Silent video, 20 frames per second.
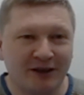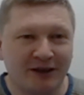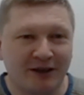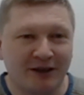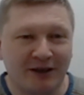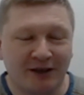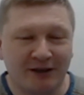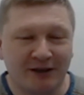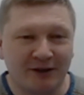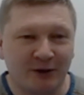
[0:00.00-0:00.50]

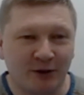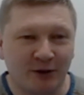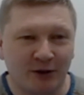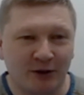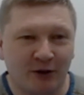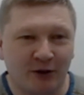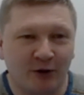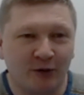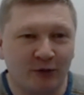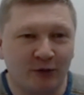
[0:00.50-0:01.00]
and
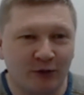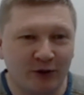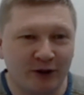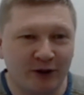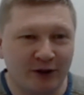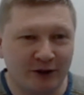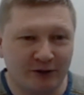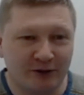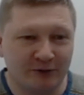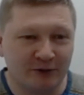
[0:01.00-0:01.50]
hopefully
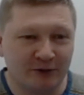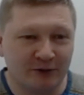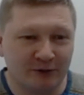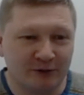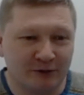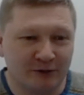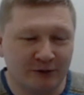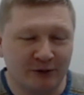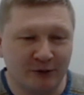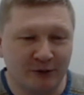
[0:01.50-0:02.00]
it
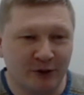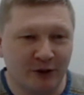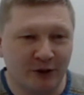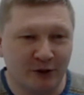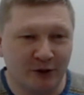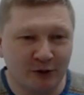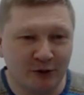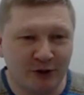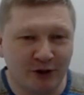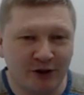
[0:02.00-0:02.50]
will be a
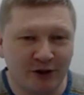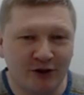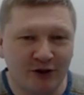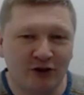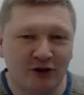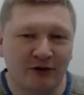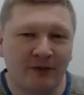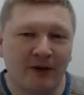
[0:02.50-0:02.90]
good teacher.